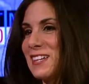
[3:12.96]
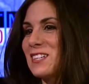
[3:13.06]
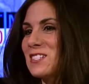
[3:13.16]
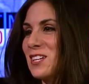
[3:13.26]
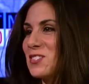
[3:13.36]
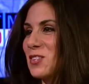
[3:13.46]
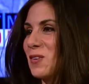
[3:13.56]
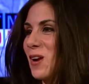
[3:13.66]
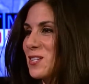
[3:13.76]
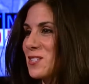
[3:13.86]
the T's are
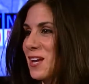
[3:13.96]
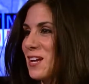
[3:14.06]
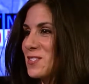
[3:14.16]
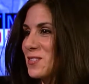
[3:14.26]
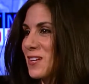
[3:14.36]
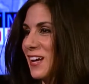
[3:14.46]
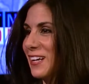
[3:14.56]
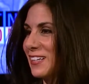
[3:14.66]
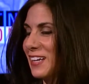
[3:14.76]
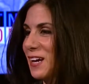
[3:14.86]
crossed, the I's are
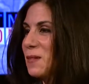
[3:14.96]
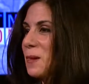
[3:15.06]
dotted. Yes. Yeah.